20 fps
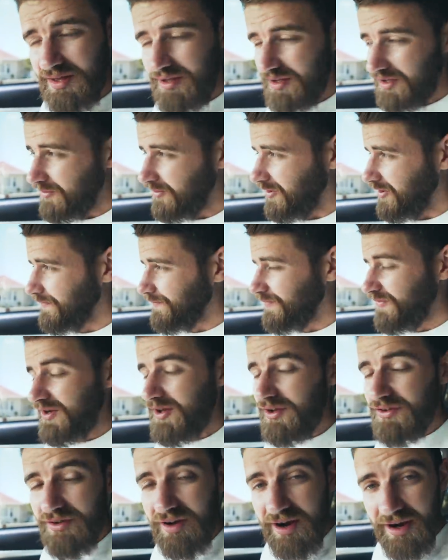anyway, then
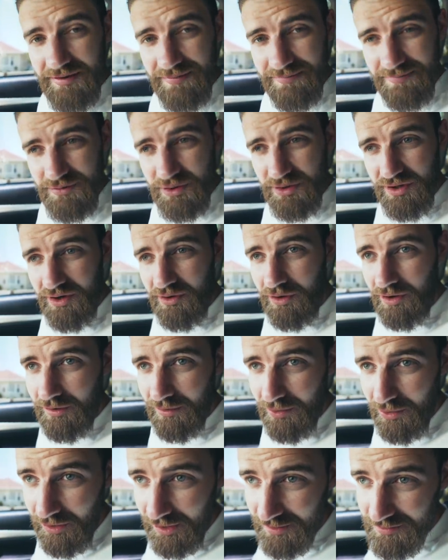I was like, you know
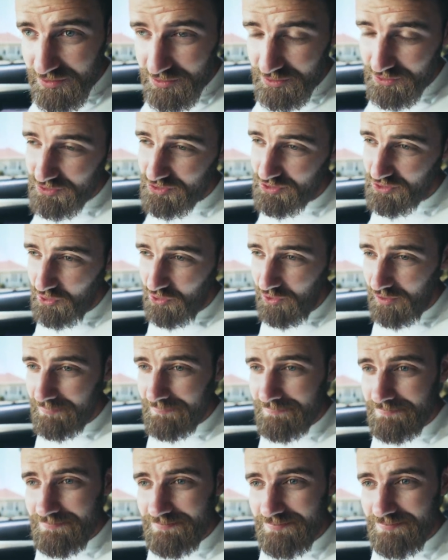what, life's so short.